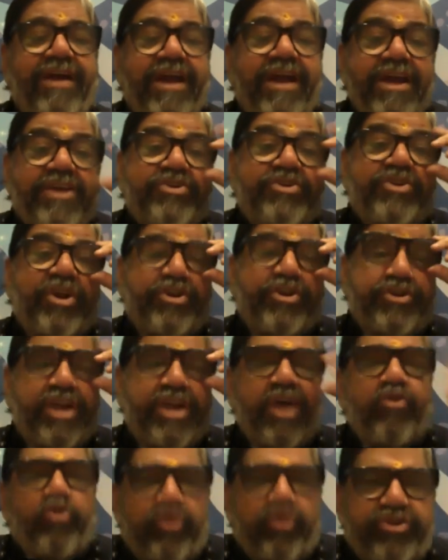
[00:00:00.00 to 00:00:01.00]
If Krishna
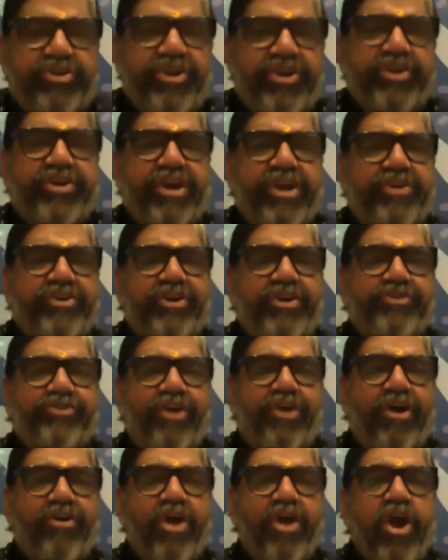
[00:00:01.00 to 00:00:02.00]
Guruji's intention is
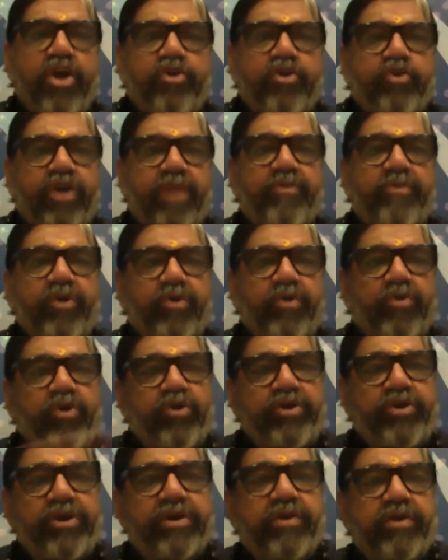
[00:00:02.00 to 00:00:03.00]
wrong, you come to
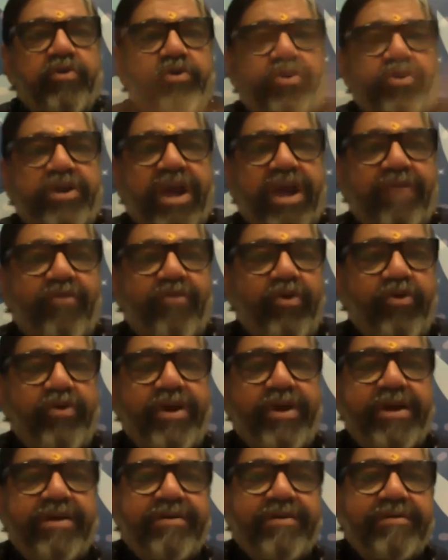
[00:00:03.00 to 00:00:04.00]
know Guruji, I won't do it.
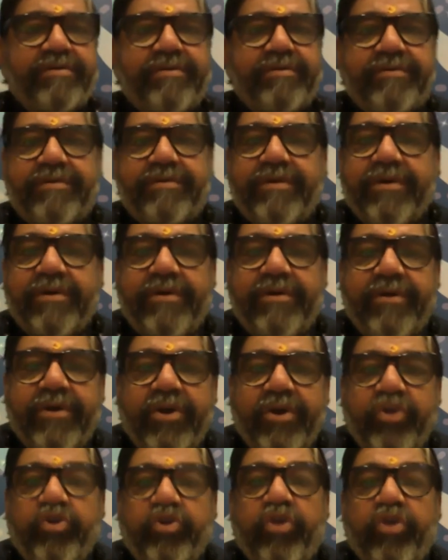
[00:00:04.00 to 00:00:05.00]

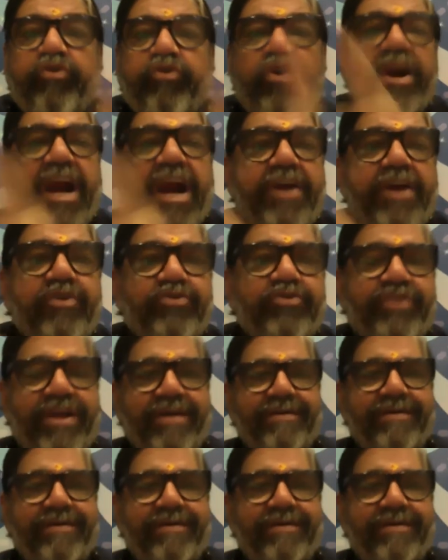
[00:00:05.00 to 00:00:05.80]
You have full right to say.